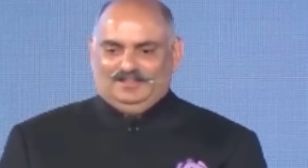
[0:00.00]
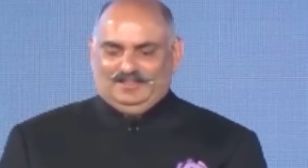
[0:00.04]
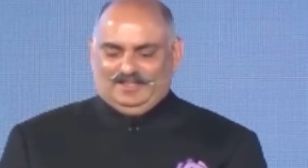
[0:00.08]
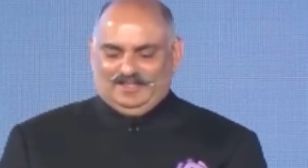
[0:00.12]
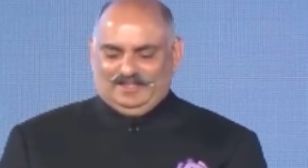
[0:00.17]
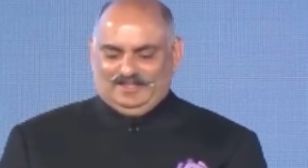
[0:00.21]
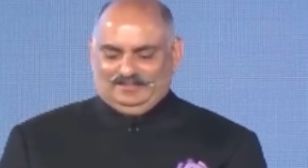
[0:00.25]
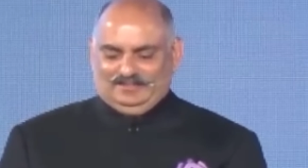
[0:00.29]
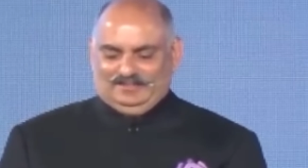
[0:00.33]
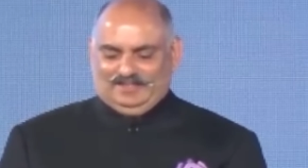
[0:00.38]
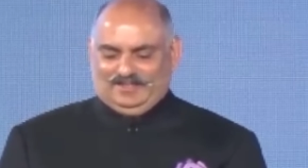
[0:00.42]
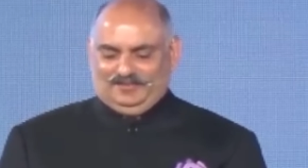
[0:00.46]

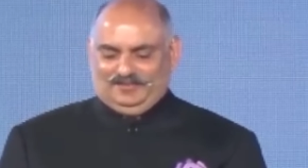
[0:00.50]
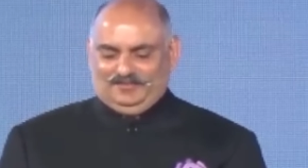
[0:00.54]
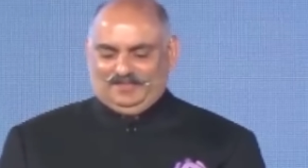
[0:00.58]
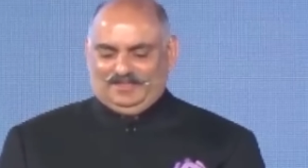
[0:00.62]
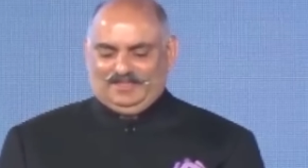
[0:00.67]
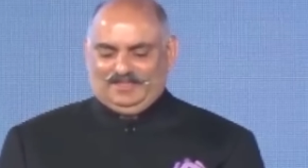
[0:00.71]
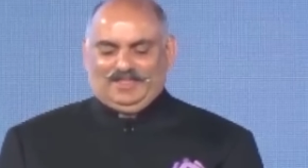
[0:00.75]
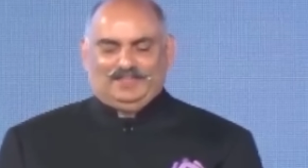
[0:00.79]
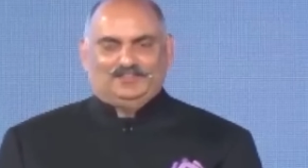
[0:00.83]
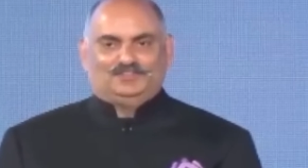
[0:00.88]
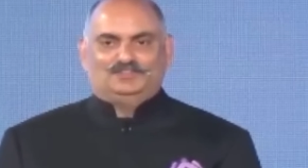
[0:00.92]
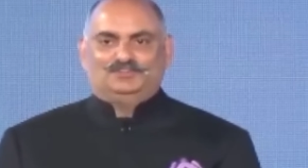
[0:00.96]
And then
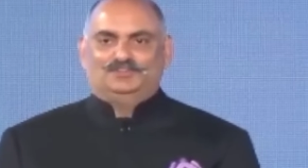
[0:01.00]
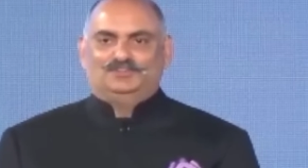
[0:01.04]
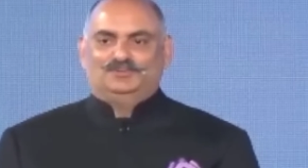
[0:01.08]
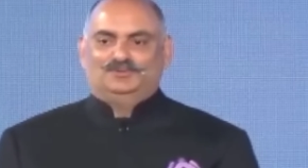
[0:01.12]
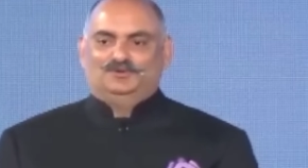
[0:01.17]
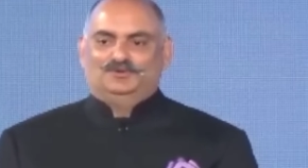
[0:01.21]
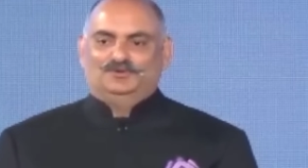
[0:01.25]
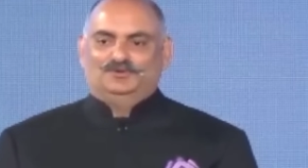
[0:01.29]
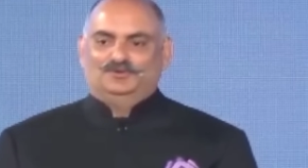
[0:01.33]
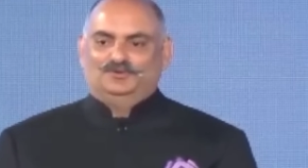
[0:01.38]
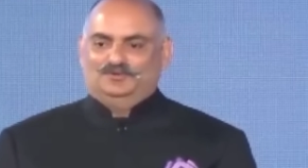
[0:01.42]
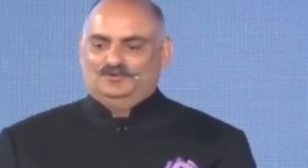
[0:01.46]
we get
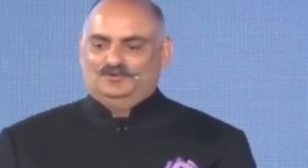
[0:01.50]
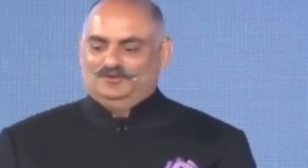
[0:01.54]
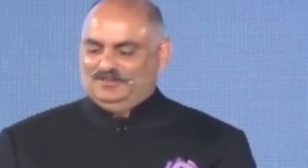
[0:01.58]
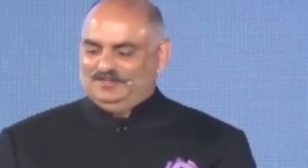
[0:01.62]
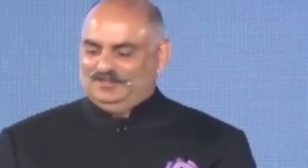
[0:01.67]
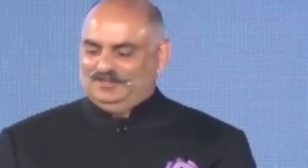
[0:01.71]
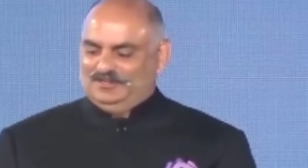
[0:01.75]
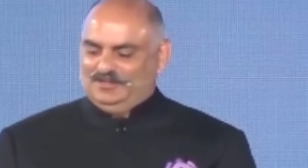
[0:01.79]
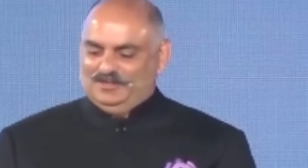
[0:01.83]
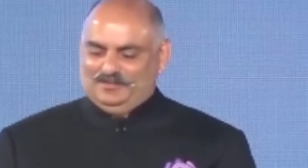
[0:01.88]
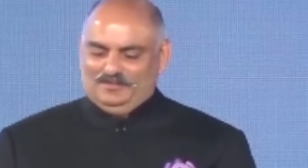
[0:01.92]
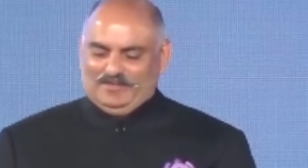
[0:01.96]
to
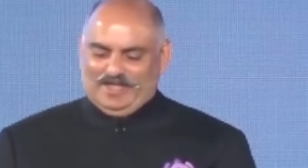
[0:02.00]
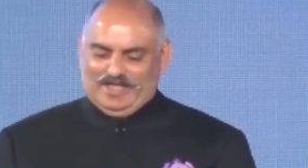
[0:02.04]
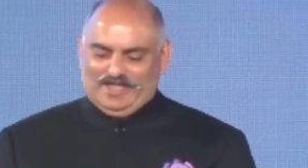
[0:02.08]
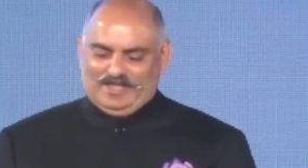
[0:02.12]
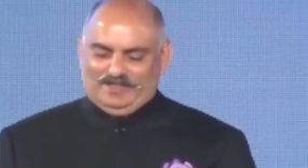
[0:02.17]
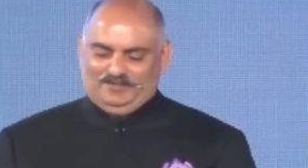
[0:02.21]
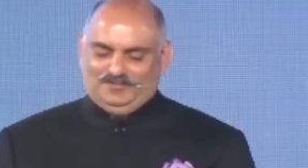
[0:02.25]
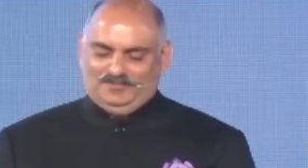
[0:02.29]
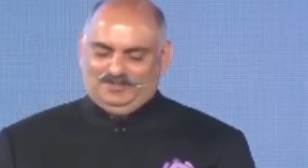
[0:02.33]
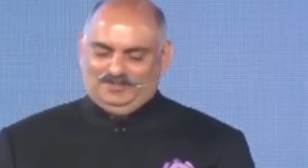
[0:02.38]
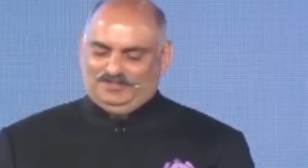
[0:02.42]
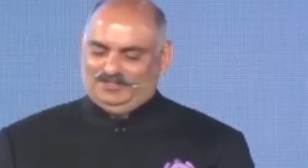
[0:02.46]

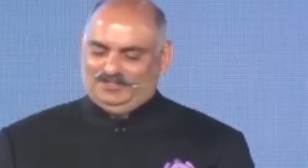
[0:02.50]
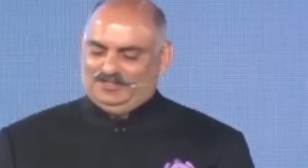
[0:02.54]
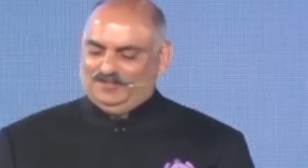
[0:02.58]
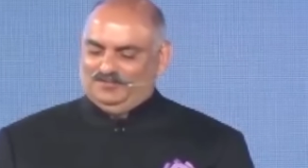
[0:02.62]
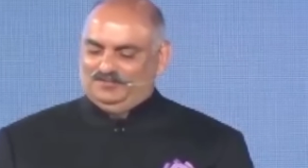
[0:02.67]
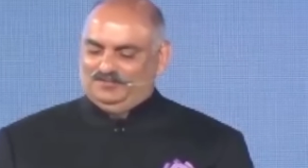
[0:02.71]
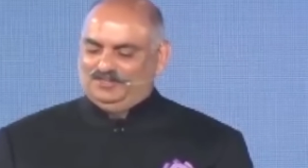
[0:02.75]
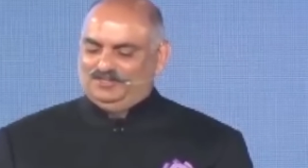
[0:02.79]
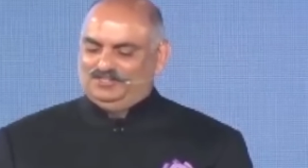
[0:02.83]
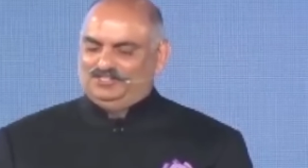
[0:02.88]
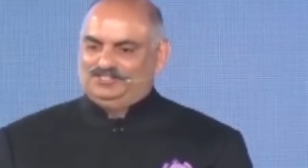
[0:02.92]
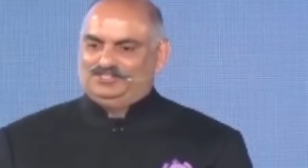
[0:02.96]
commandment
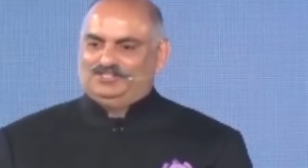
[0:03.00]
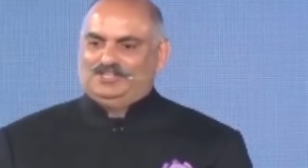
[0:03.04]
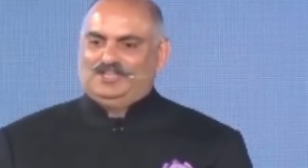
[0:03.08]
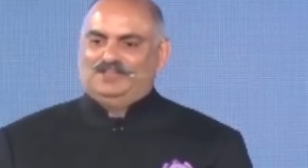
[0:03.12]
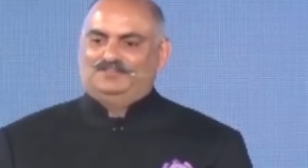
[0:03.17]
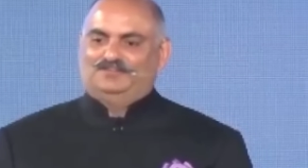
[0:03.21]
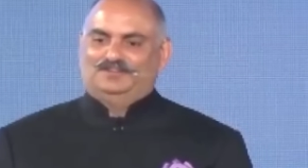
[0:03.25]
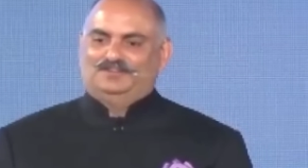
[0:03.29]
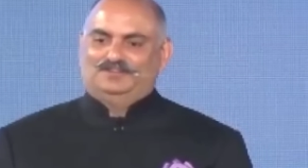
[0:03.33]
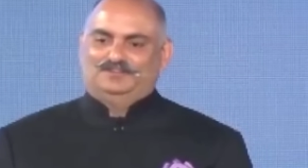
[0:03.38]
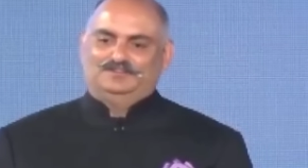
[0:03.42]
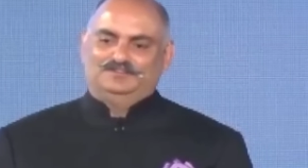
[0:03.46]
number
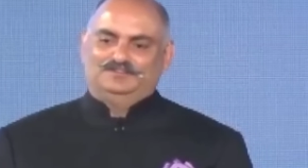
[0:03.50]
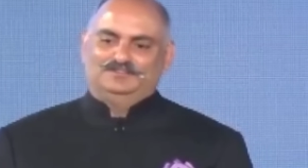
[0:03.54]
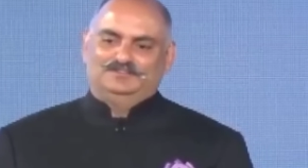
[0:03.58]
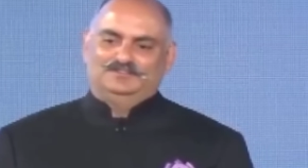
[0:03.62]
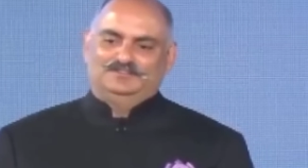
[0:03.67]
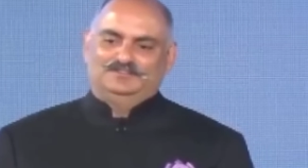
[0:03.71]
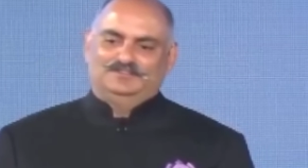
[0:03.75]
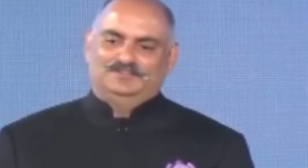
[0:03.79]
7.